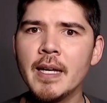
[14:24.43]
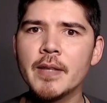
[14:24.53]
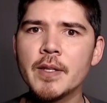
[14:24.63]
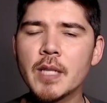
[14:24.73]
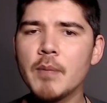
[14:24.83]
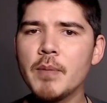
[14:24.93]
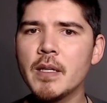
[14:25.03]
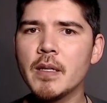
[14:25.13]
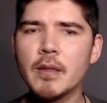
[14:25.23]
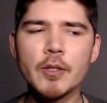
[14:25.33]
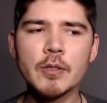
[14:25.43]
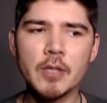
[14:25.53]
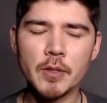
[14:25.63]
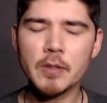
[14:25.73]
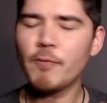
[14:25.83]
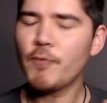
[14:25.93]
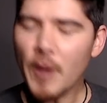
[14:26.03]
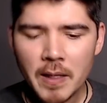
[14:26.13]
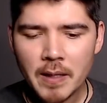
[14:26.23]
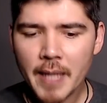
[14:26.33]
there's going to be there's there's
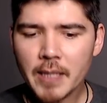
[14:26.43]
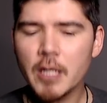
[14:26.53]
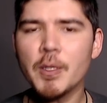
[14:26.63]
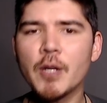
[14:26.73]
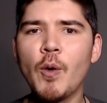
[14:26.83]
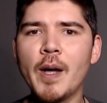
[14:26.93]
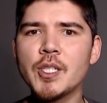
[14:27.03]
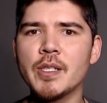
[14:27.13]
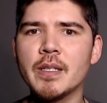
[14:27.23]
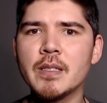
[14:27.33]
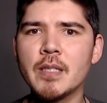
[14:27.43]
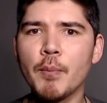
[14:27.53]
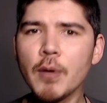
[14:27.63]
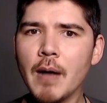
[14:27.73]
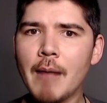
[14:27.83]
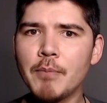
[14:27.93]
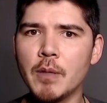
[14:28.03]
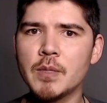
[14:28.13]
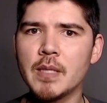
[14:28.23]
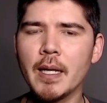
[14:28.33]
very likely to be questions and
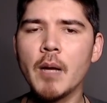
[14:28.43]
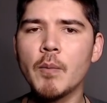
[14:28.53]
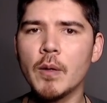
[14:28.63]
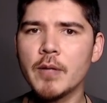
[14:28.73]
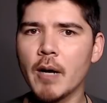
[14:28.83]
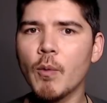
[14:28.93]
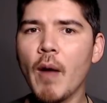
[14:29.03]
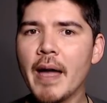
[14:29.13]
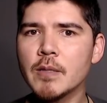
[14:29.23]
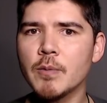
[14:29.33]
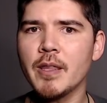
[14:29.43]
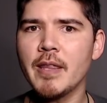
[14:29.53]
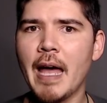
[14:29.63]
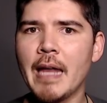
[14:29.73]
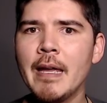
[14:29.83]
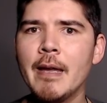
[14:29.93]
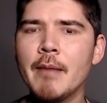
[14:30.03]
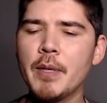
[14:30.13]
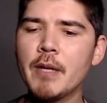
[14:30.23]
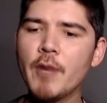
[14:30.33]
problems that come that arise with that.
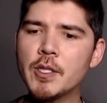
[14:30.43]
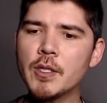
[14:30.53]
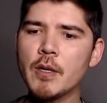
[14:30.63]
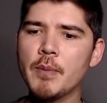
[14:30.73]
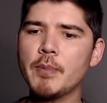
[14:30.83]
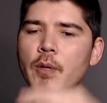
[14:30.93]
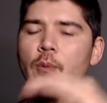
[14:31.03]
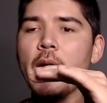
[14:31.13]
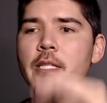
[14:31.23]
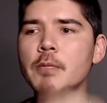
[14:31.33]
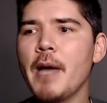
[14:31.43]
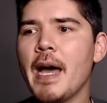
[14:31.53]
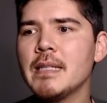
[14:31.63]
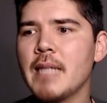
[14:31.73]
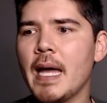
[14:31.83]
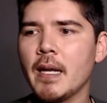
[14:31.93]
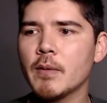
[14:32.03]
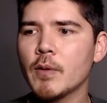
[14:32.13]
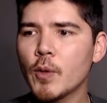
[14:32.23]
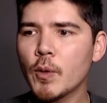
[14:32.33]
But eventually, you'll be able to rise past that
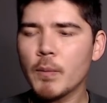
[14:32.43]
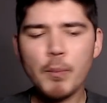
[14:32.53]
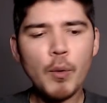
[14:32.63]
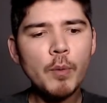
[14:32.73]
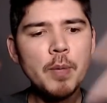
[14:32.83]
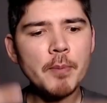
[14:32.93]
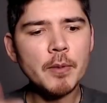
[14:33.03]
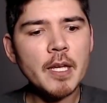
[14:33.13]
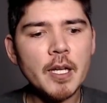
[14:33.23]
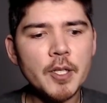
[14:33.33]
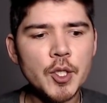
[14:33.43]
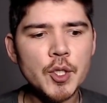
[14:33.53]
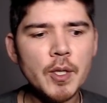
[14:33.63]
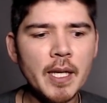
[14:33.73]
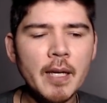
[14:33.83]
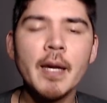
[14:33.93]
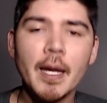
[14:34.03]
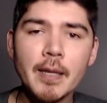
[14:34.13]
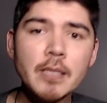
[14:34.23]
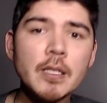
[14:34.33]
and pull people in on your journey,
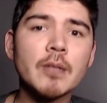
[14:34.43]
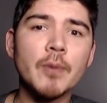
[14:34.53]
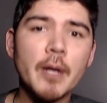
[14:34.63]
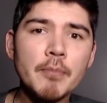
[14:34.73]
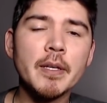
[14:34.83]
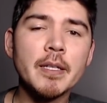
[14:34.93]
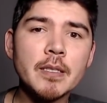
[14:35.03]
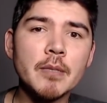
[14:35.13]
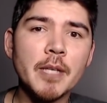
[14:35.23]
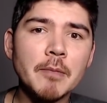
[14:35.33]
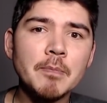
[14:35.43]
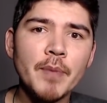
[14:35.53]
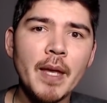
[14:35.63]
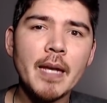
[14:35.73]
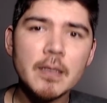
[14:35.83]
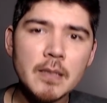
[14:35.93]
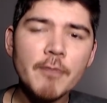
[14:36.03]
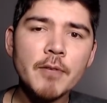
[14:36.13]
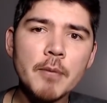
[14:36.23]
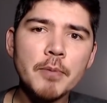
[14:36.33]
and that's a great place to be. And it's
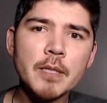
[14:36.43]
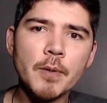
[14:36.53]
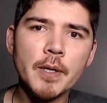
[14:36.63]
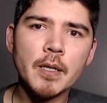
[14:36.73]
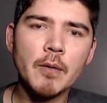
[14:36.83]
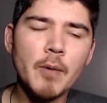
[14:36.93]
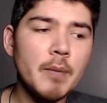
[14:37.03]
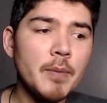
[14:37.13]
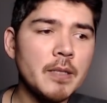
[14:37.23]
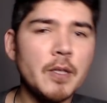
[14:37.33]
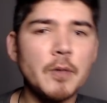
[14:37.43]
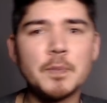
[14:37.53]
definitely a place where you're going to want to be too.